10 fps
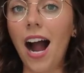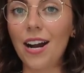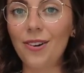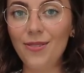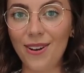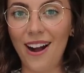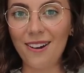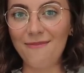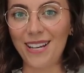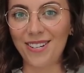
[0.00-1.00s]
I don't know how
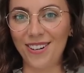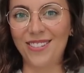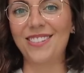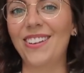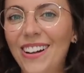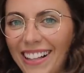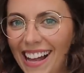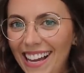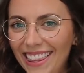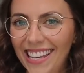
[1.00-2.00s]
to make shirts look
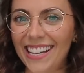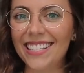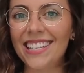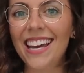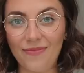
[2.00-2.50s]
like this.